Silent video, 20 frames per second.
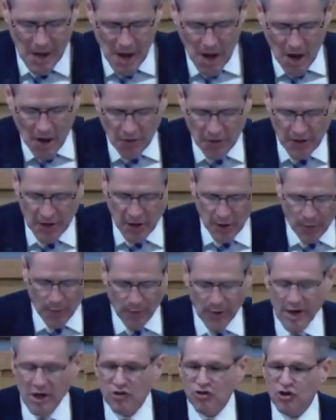the
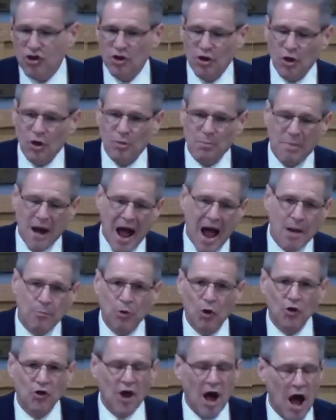original Bible
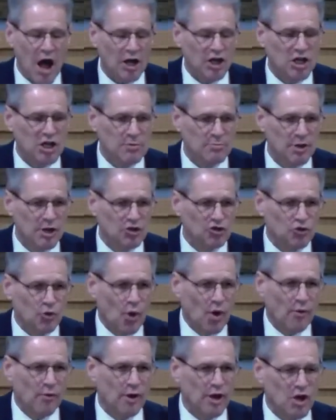documents were
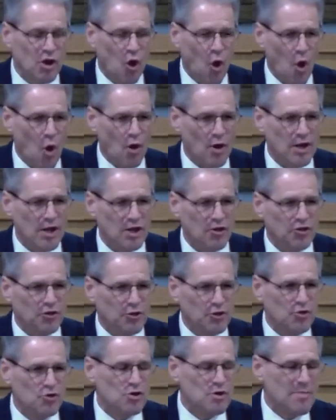recorded
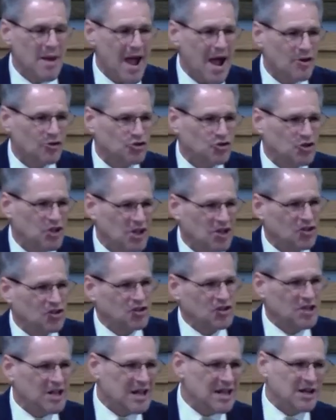through about
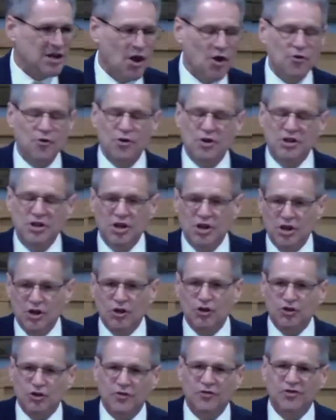1,600 years
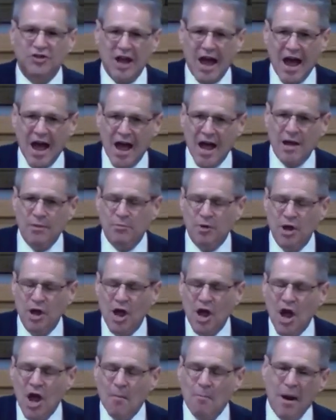of time
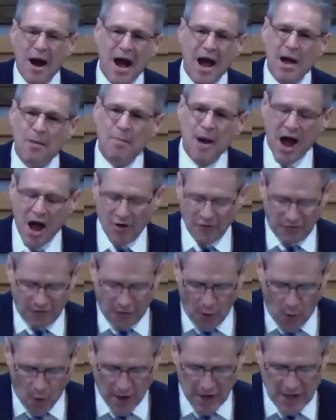by about
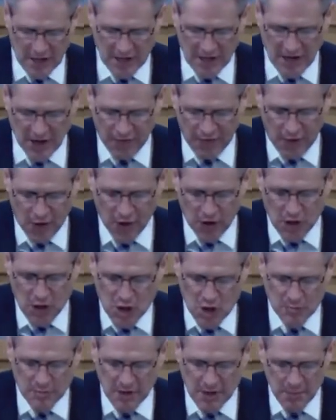40 different
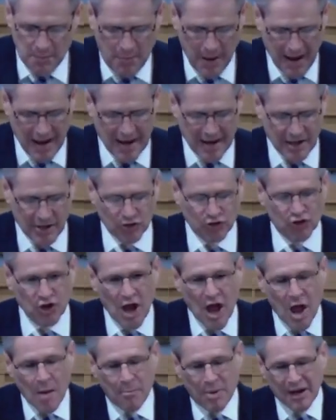human pens,
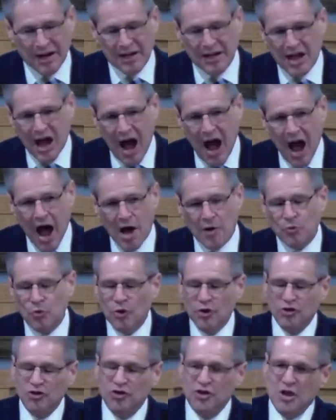but God
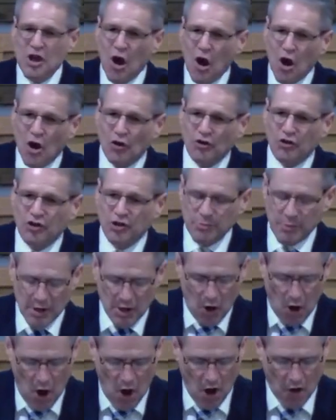was the ultimate
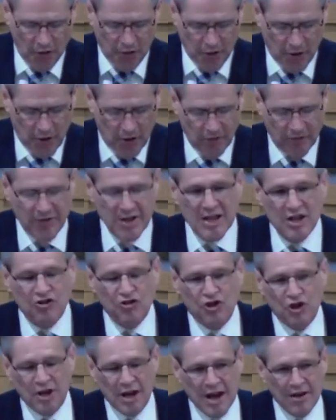author of each and
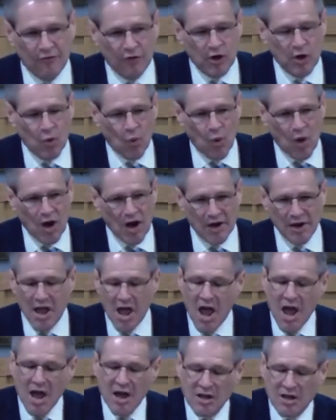every one.
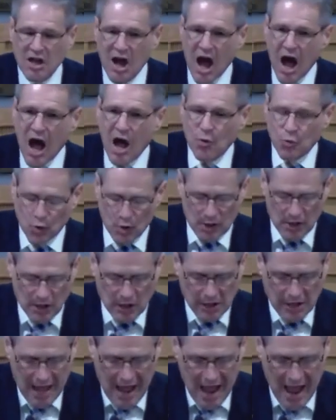God would
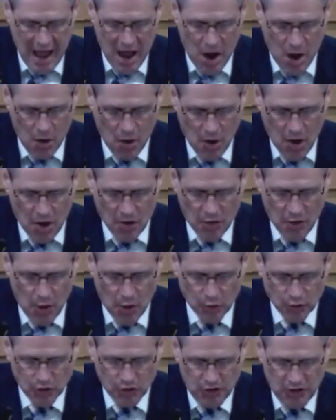allow those
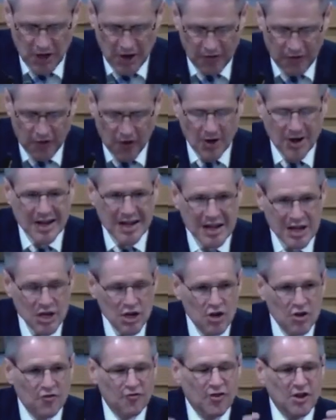different
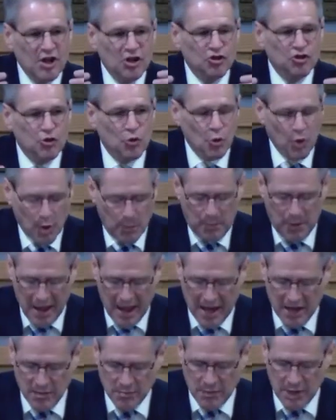individual
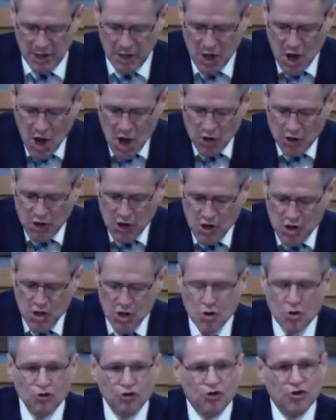penmen to
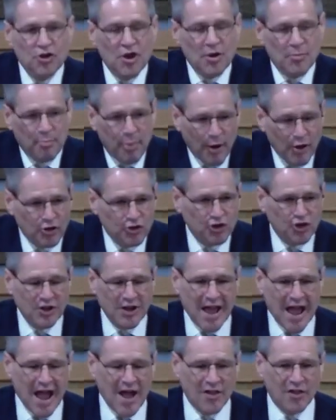use their
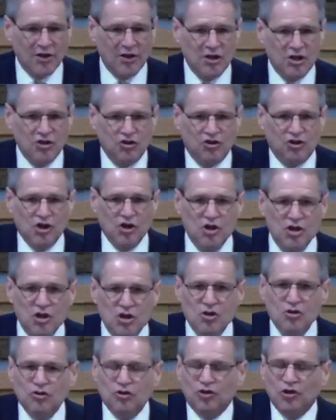personalities, to
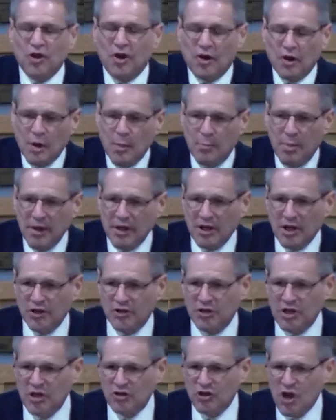use their
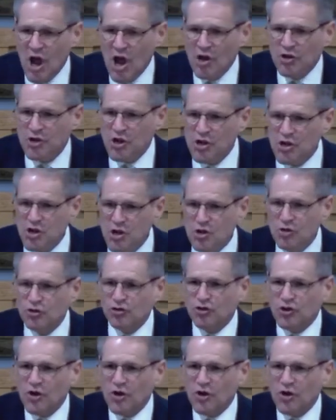abilities, to use their